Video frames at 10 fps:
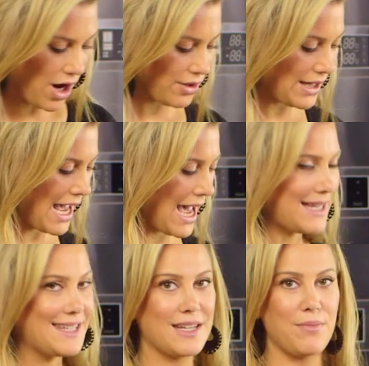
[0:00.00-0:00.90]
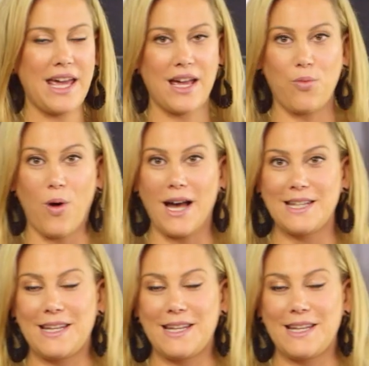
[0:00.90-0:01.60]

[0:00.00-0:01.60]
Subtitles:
I'll add some egg whites.